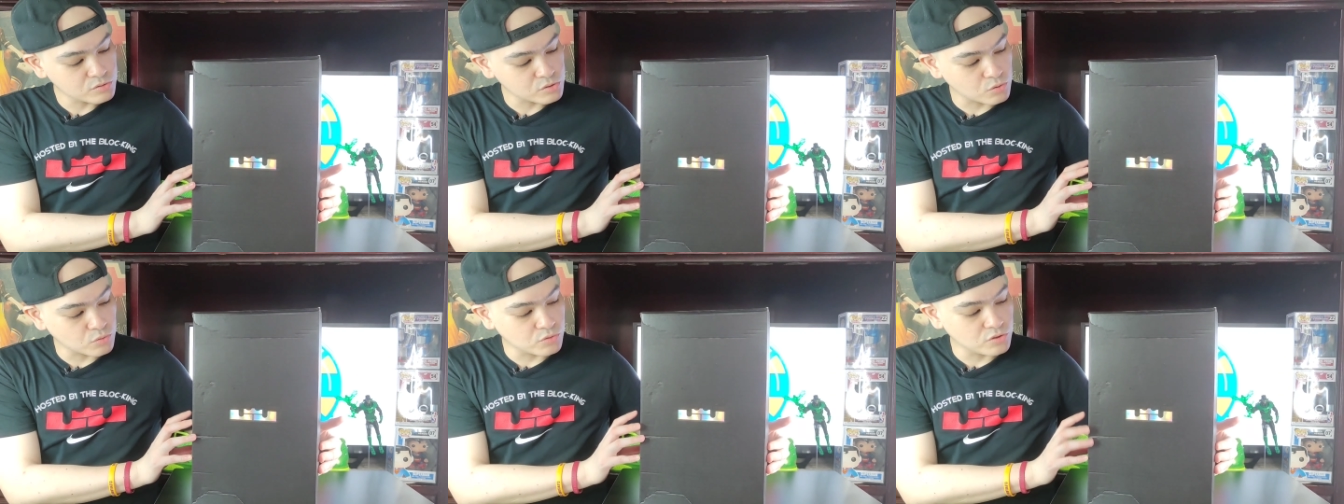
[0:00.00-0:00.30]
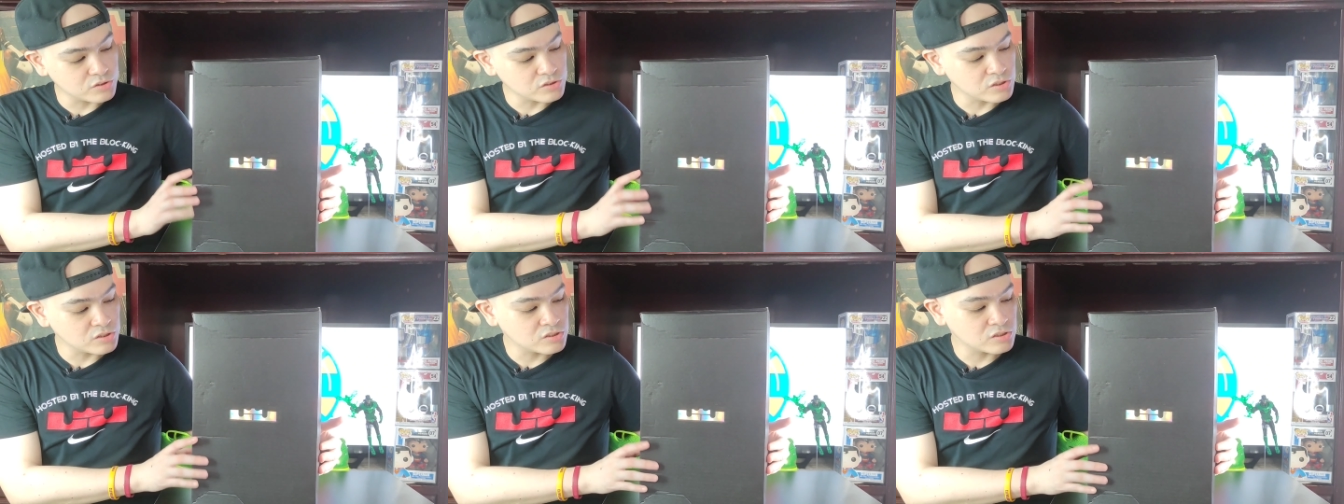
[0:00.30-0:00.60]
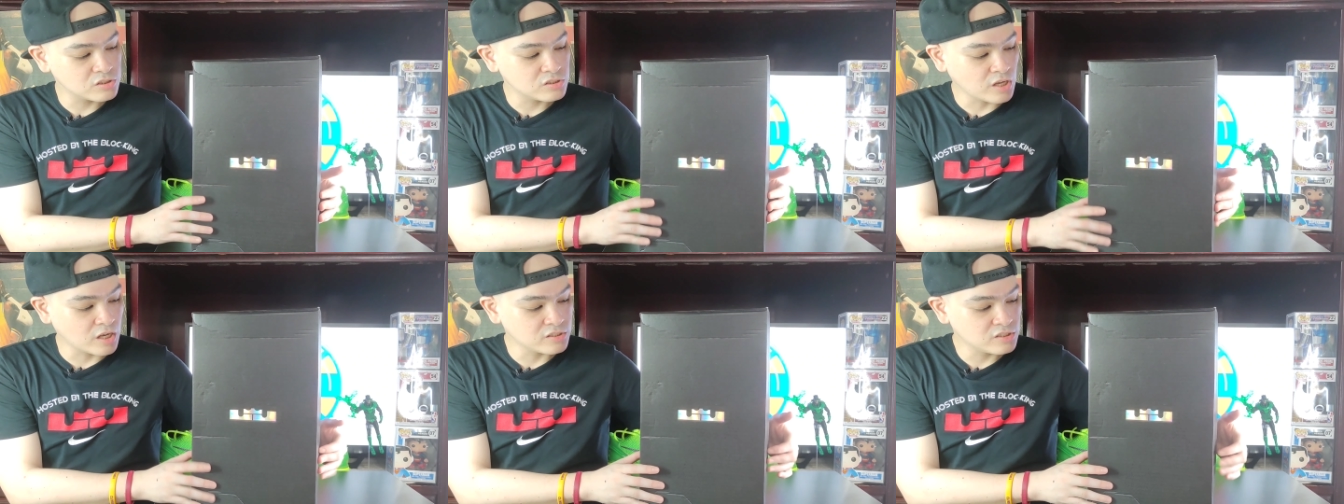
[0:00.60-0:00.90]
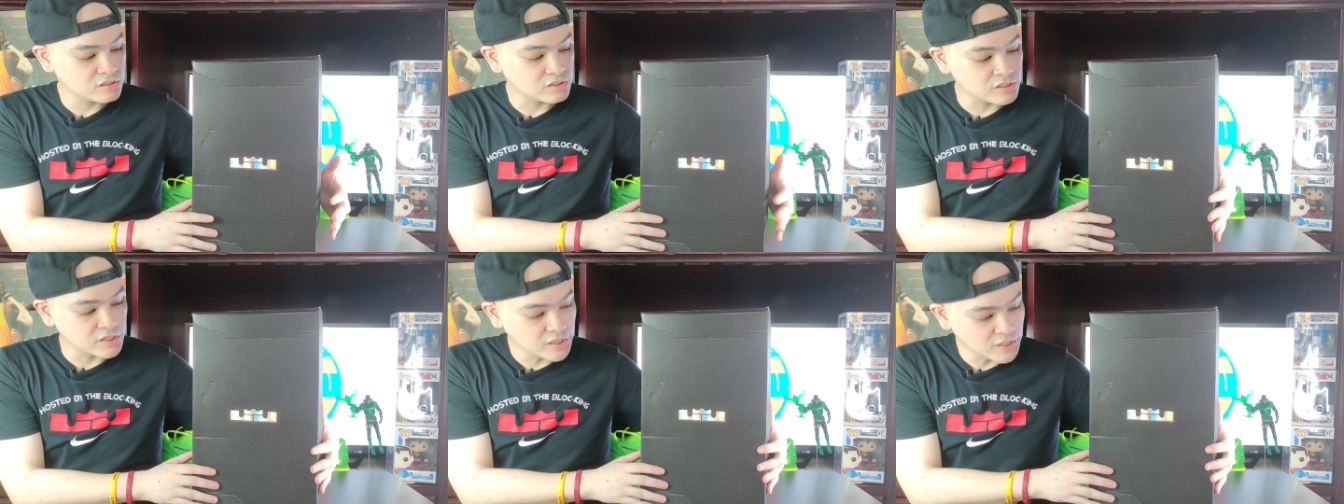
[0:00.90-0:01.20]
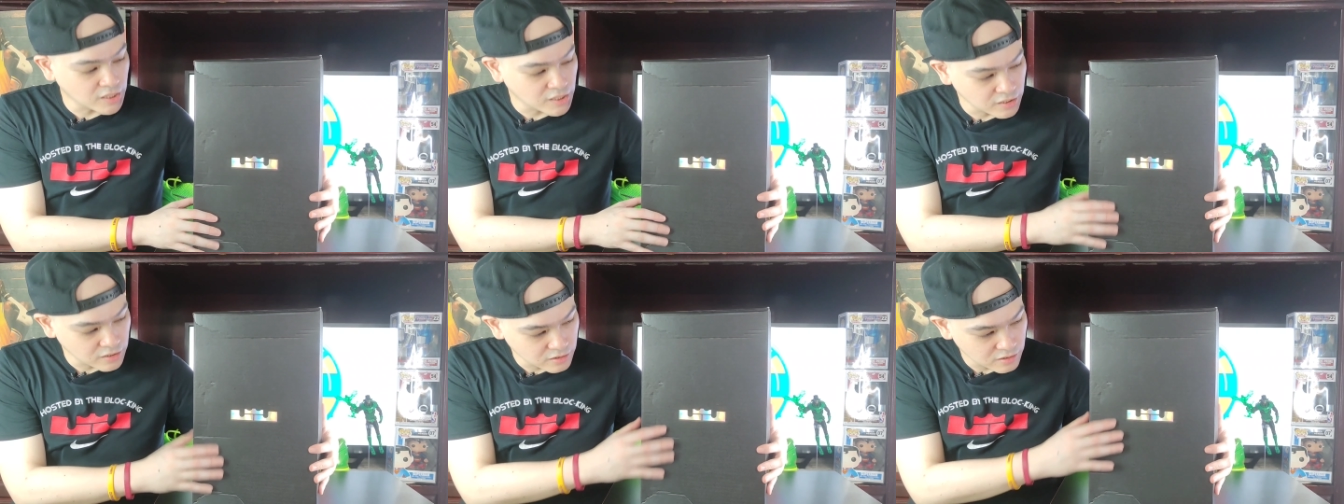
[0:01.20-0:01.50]
So, this is size
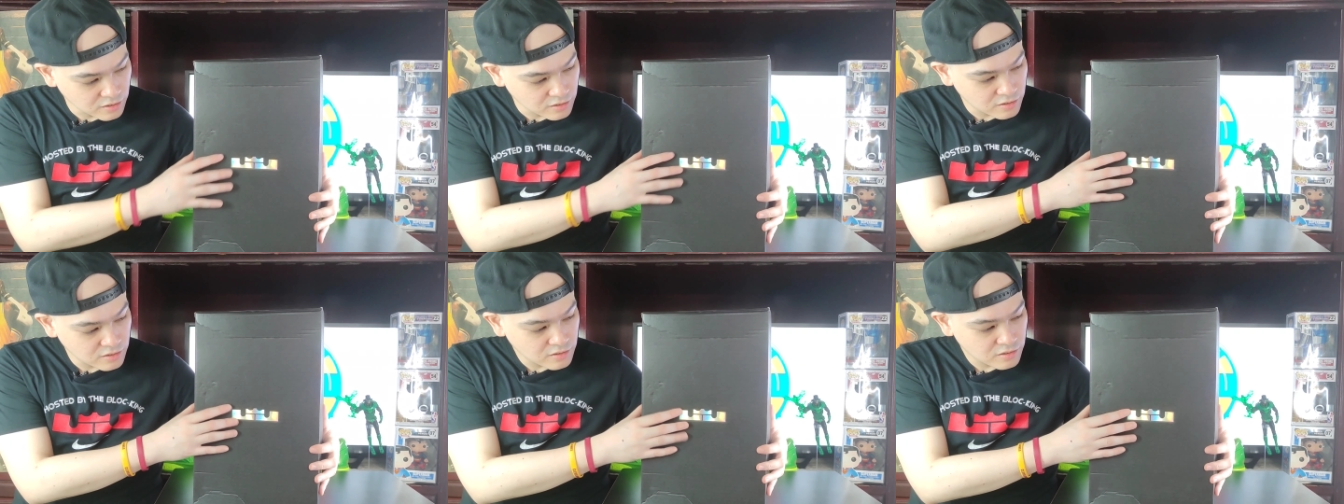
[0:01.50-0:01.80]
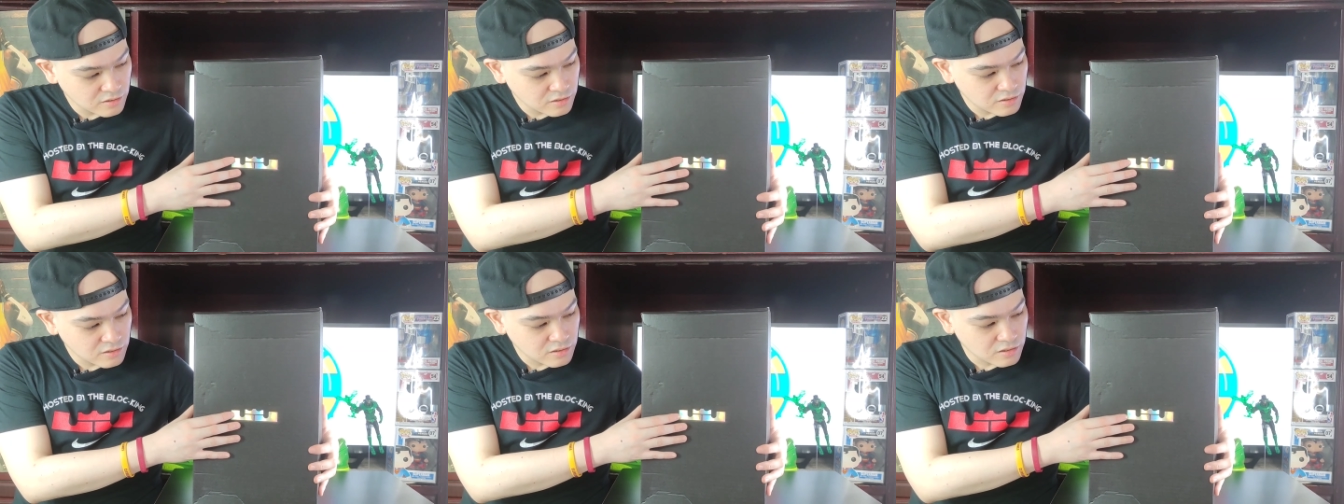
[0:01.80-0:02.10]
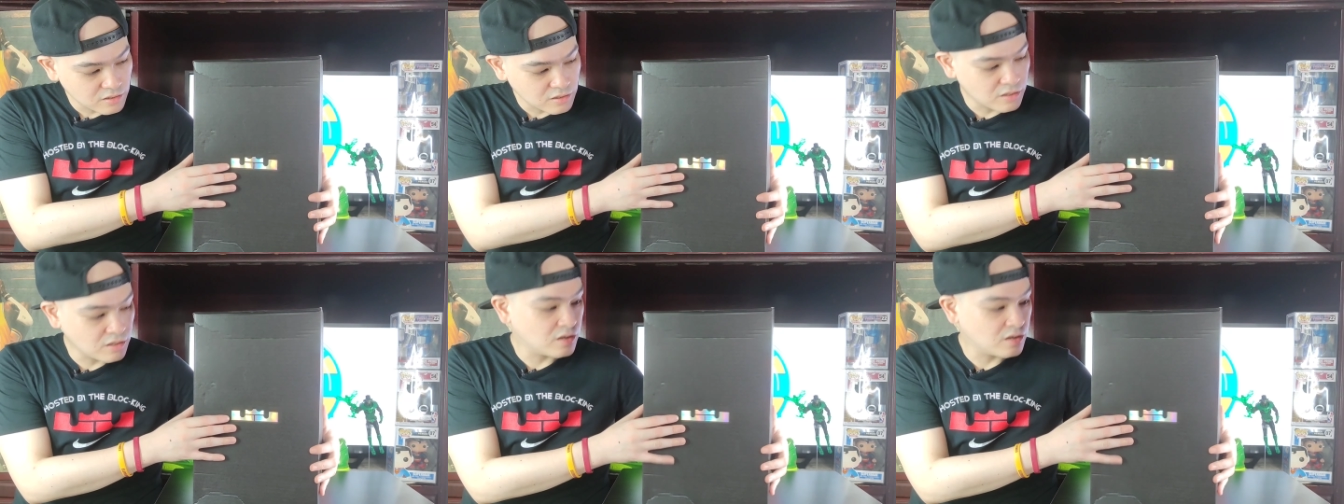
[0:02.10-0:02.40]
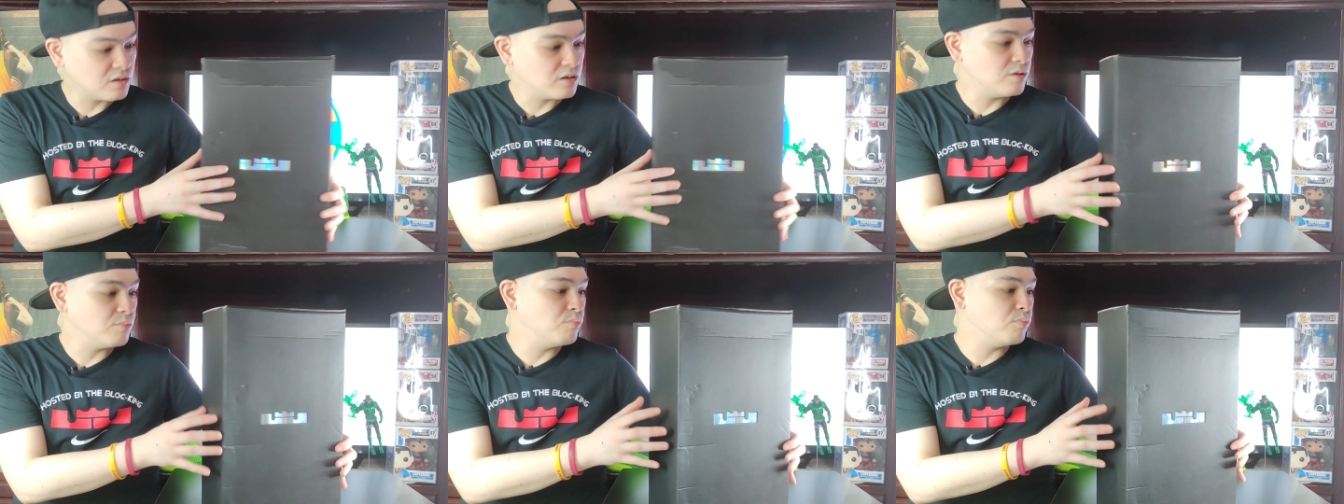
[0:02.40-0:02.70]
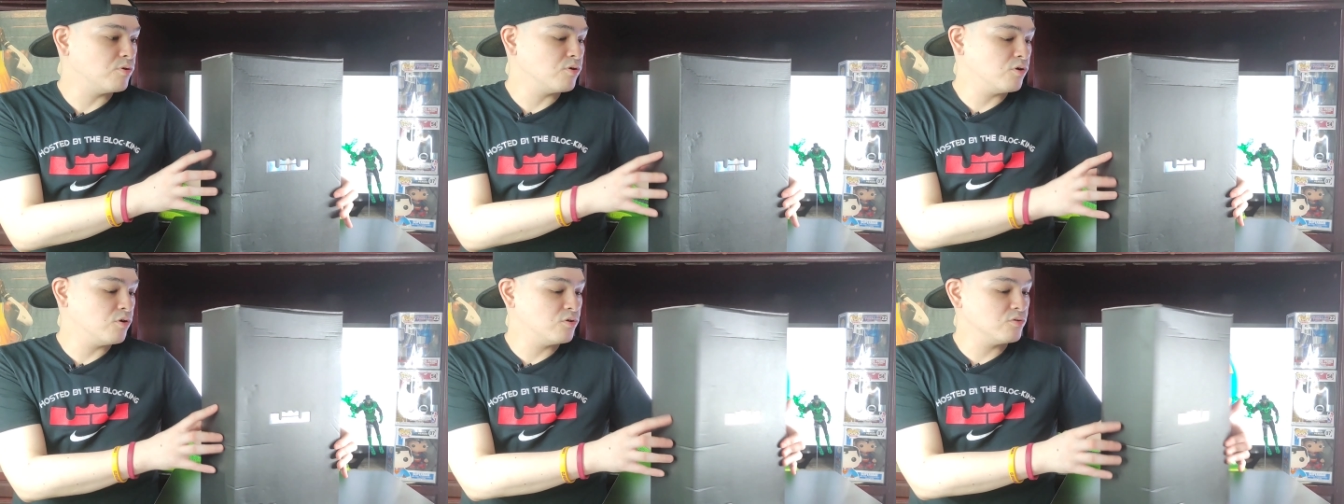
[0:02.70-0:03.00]
thirteen. Yeah,
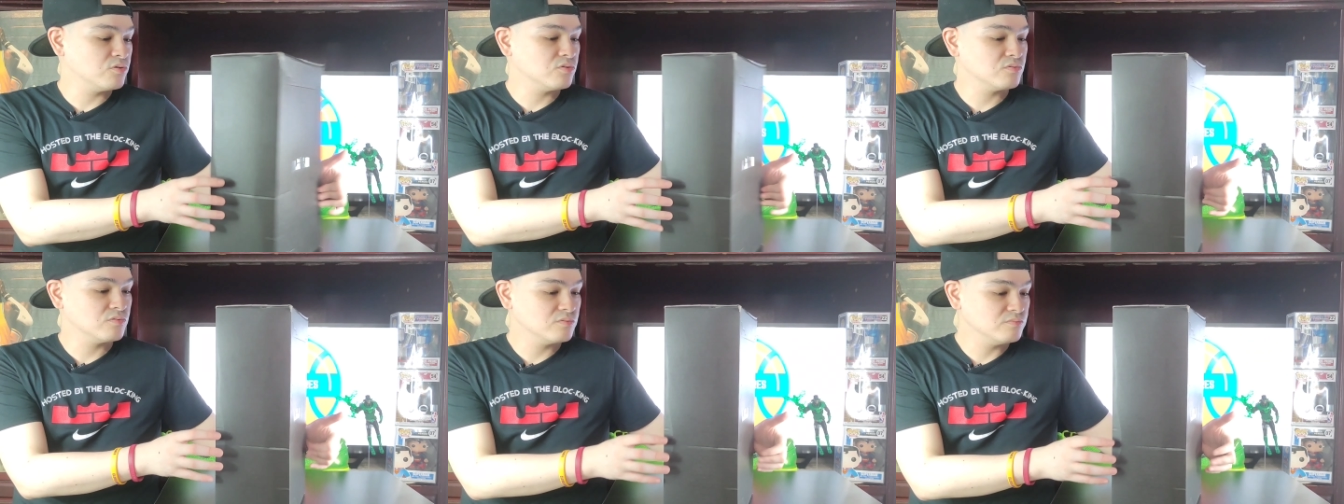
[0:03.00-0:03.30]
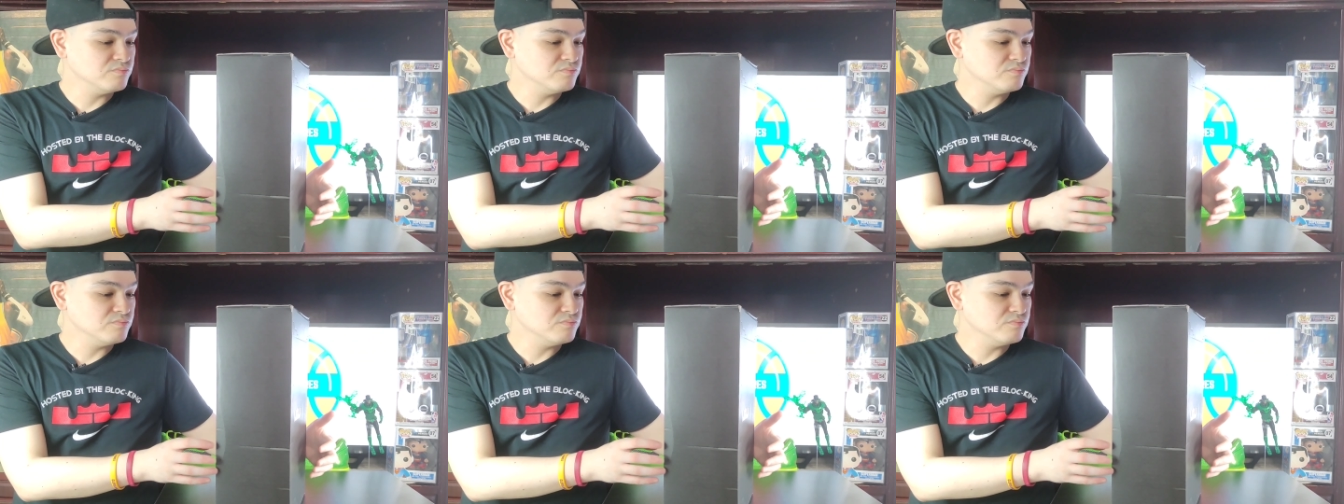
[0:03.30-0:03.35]
LeBron.